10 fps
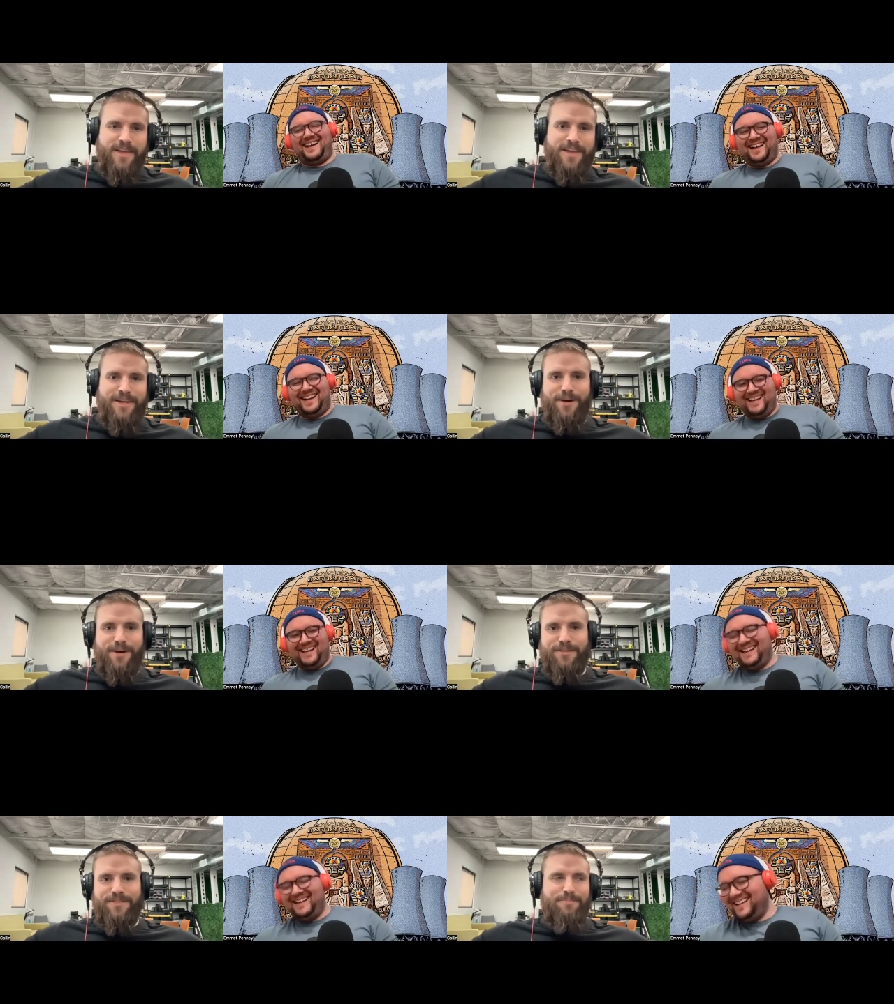Speaker 1: oh, you
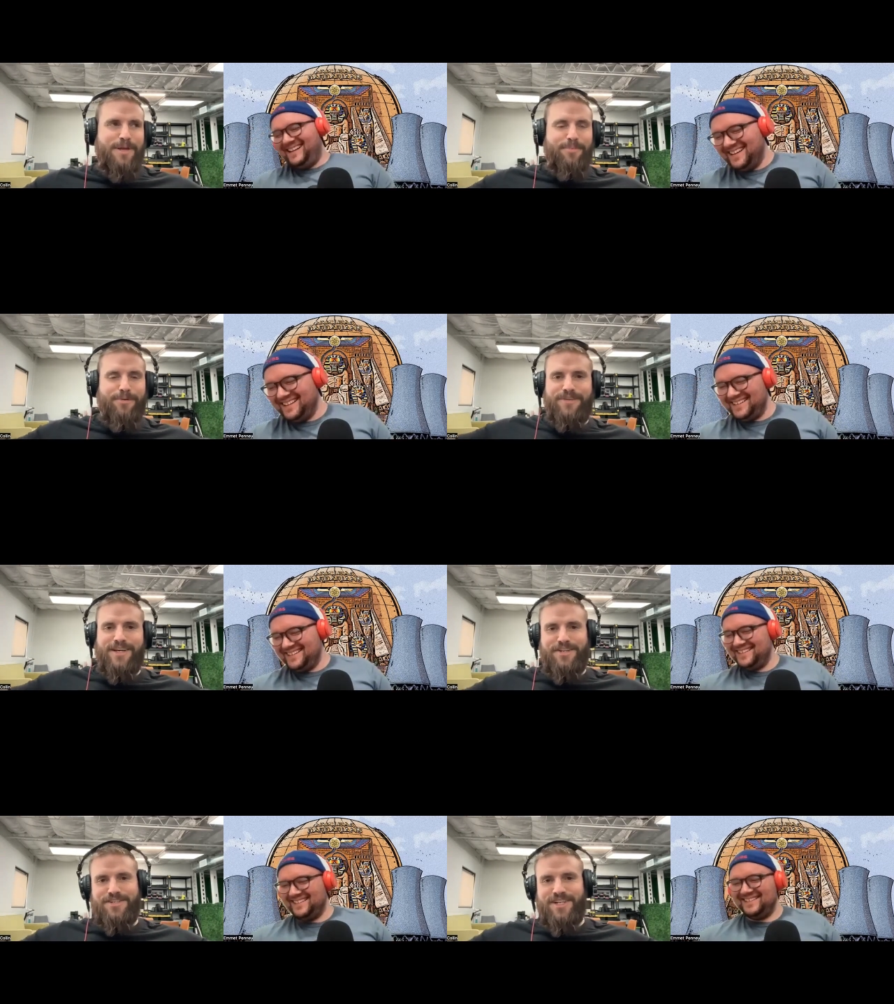know, people in the
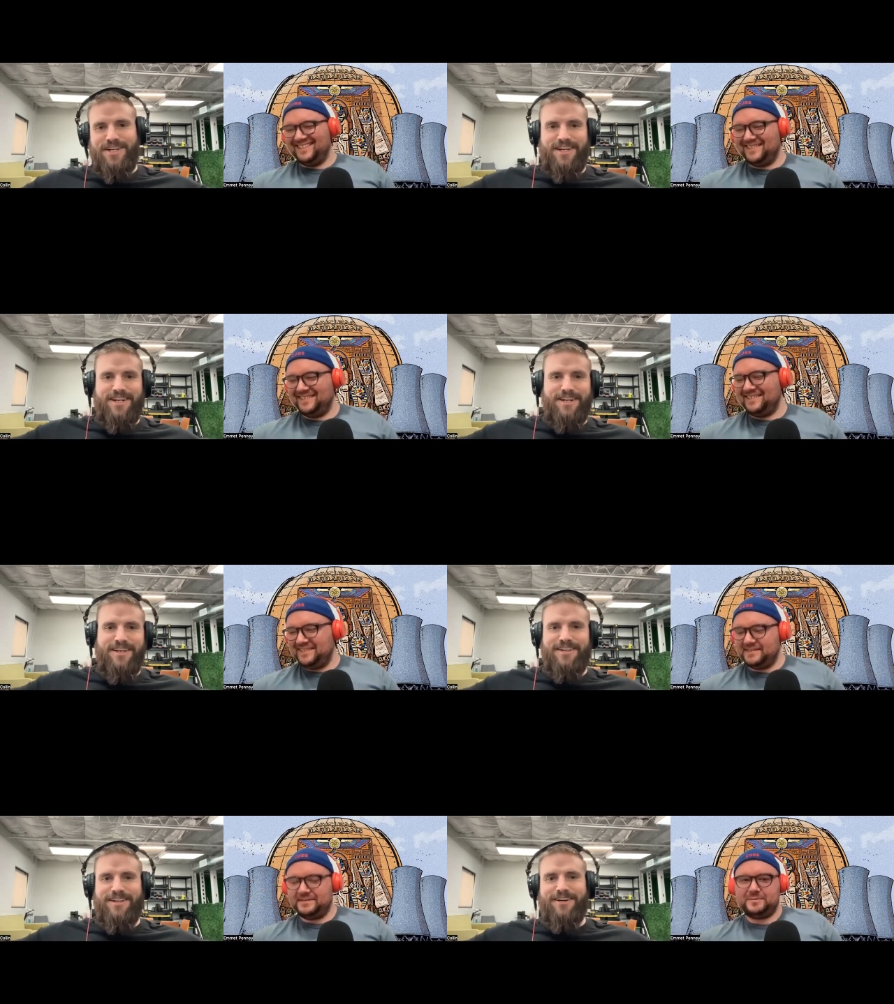industry are going
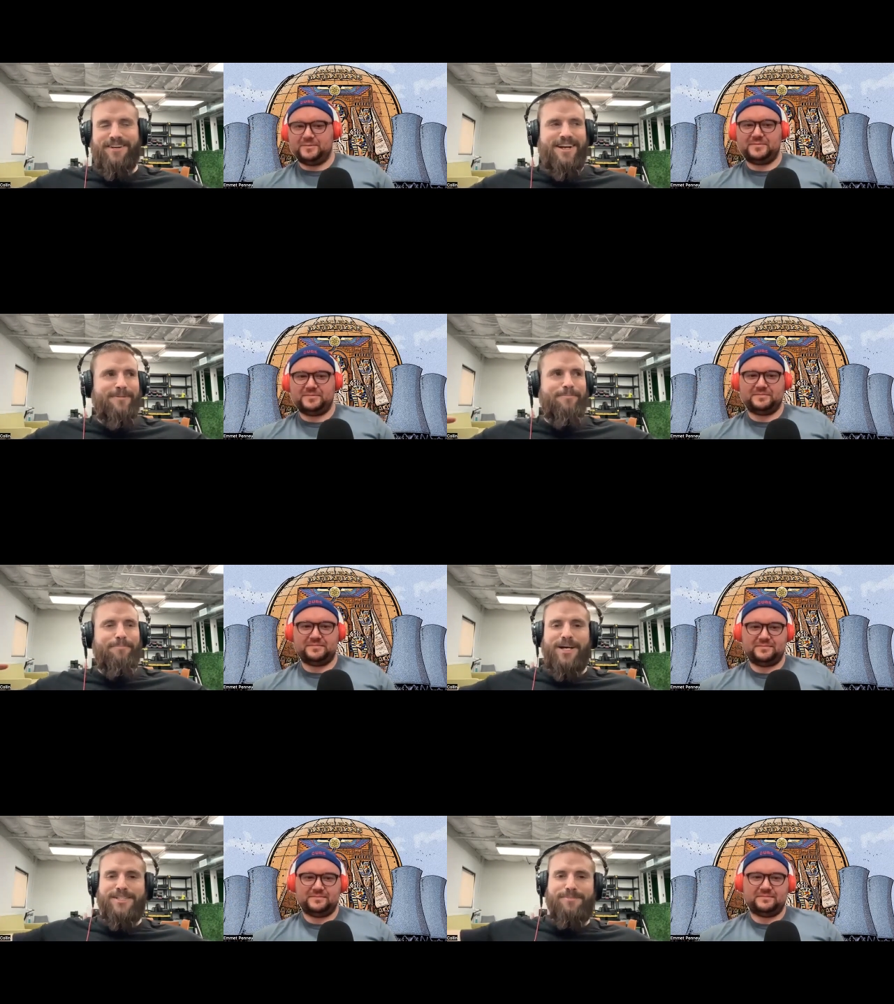to, you know, come
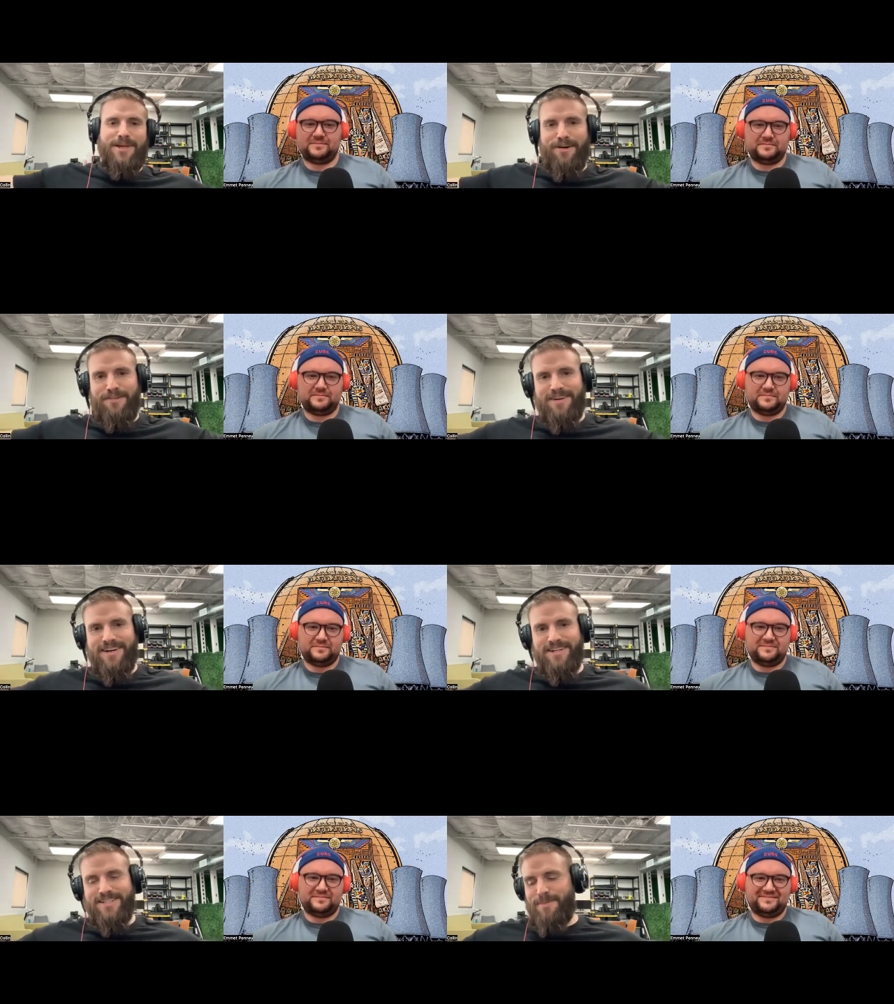bust me
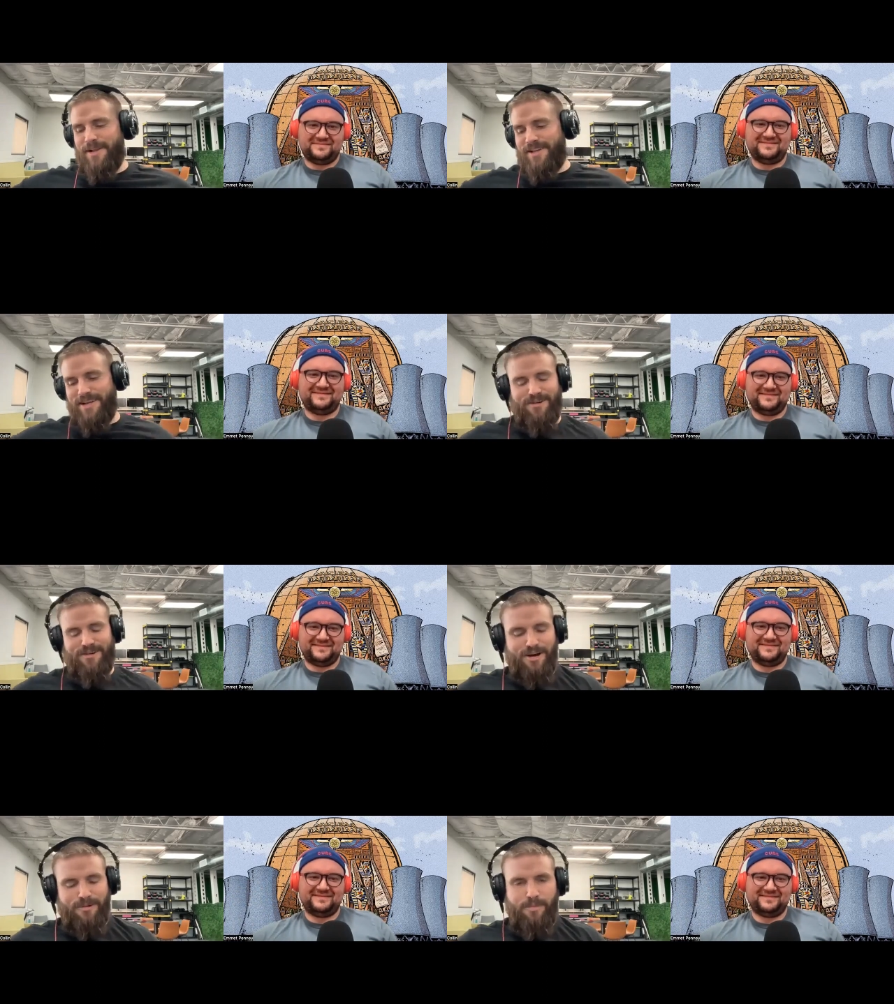over spelling it
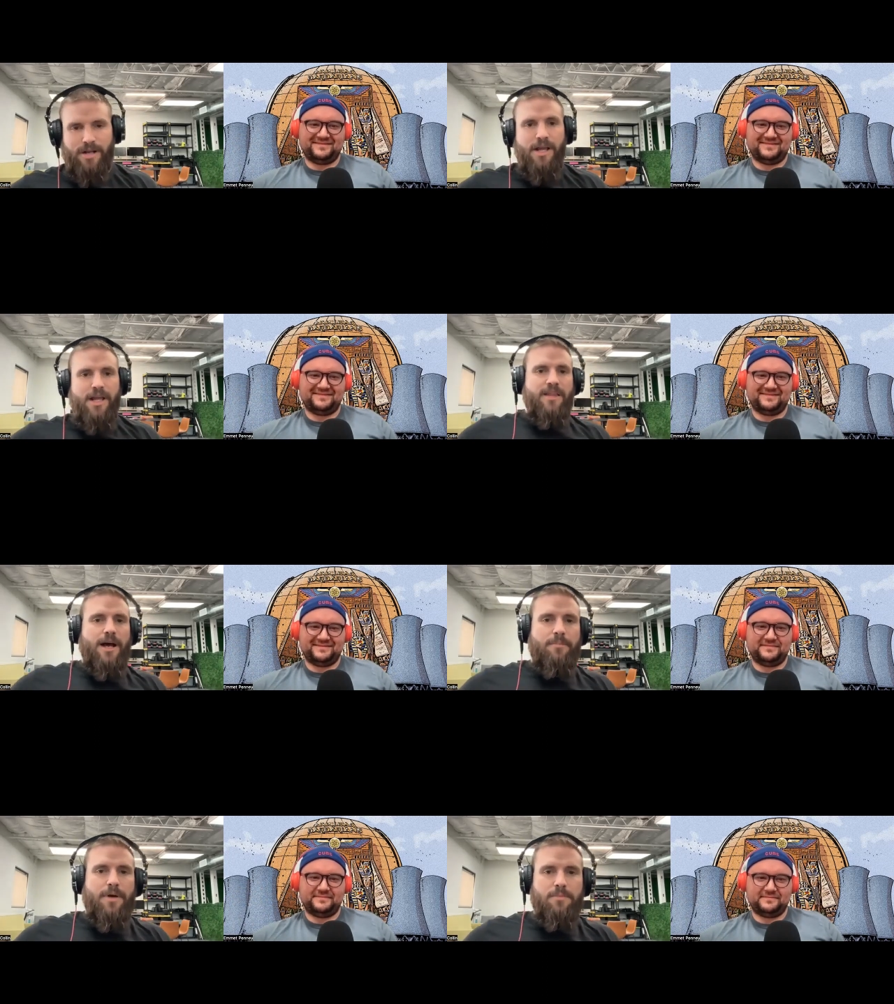wrong. But
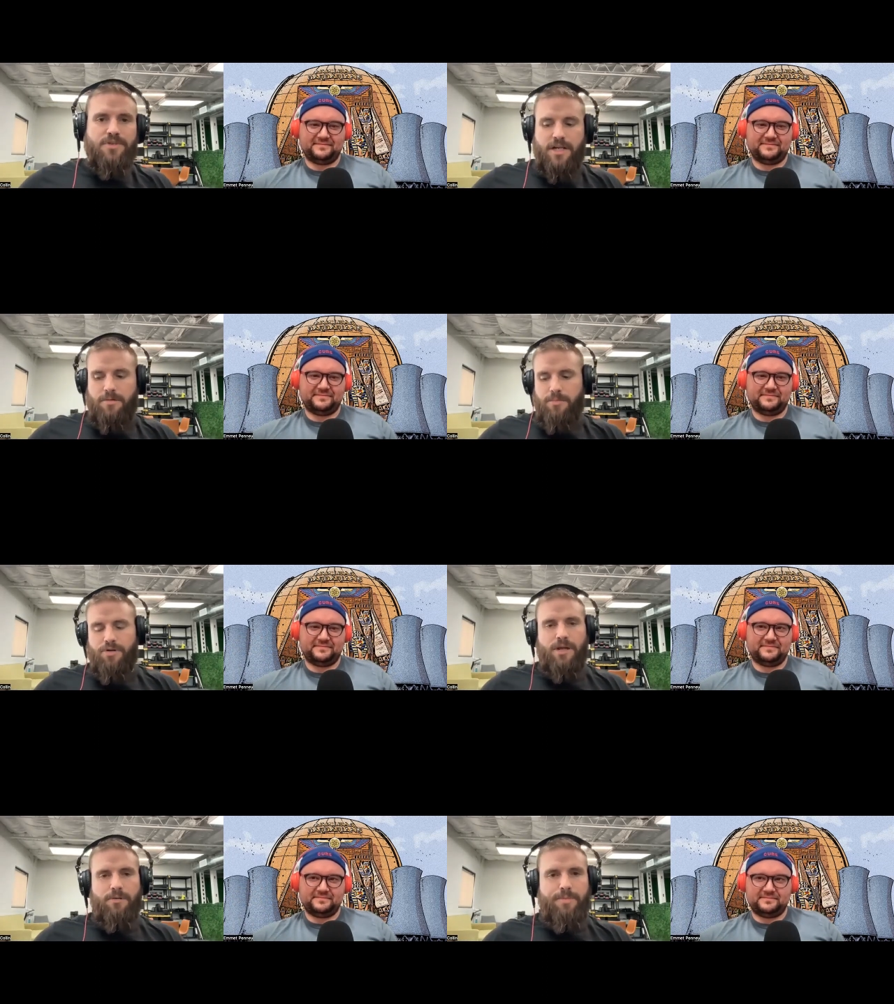I'm, I'm trying to
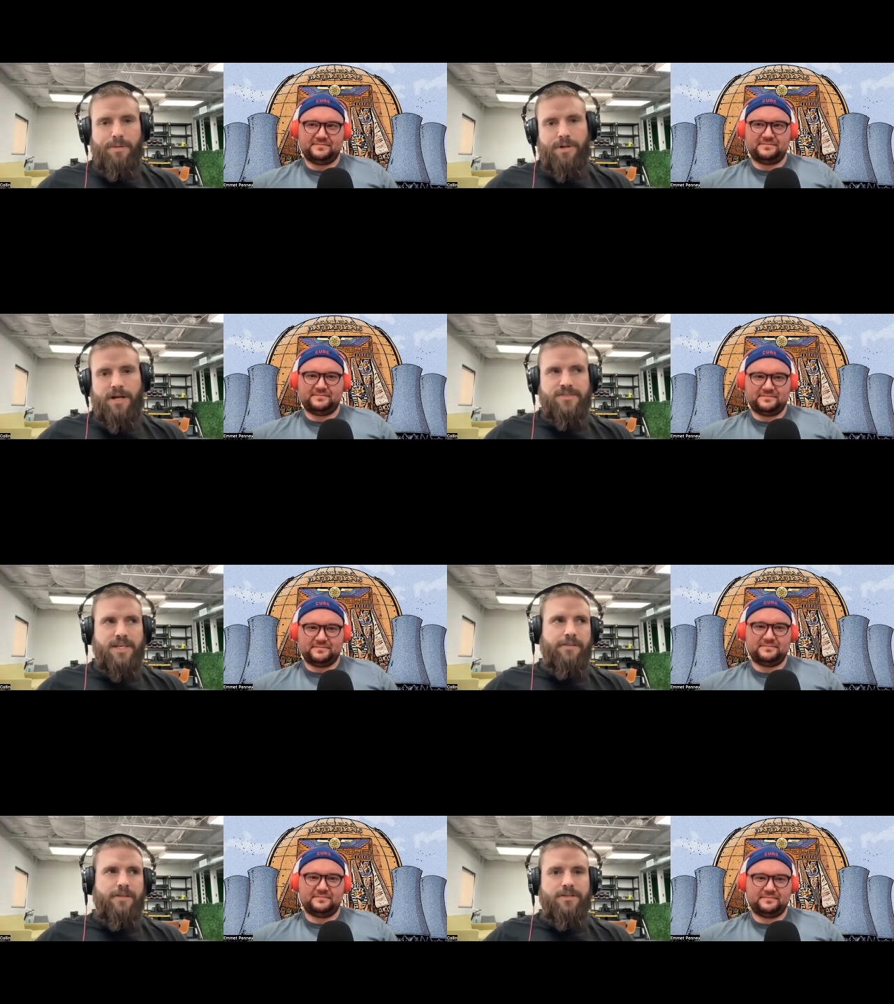communicate with people
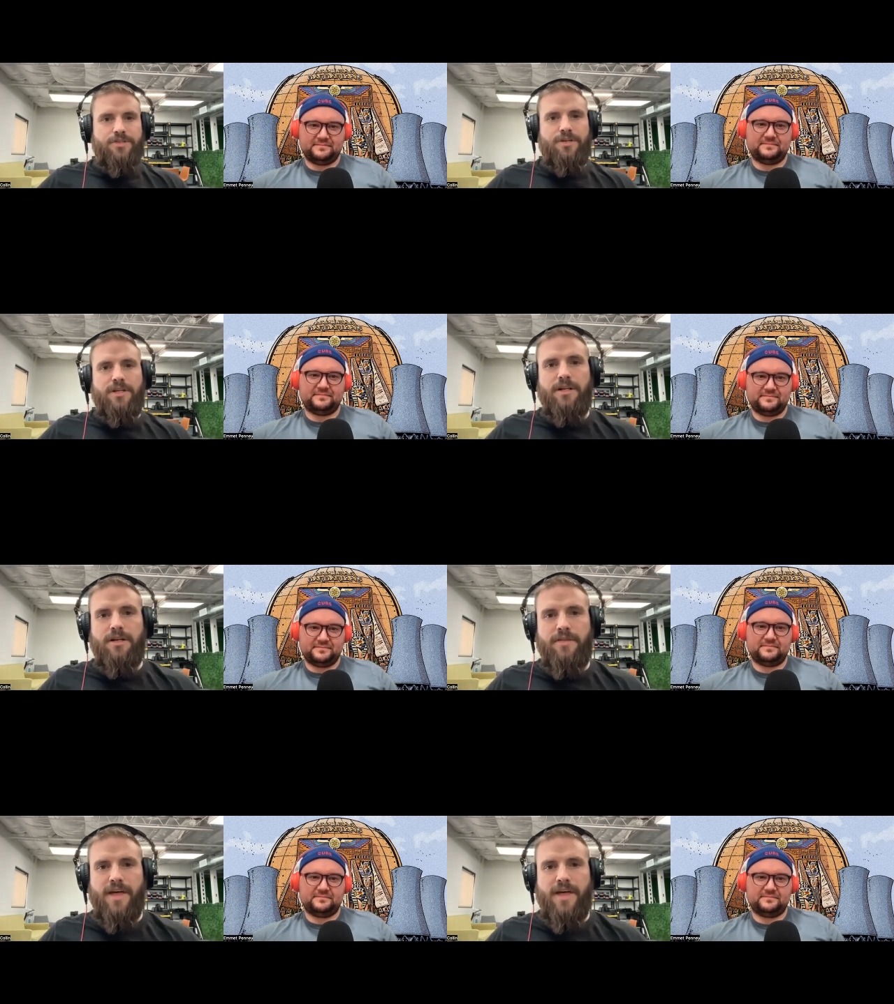outside the industry and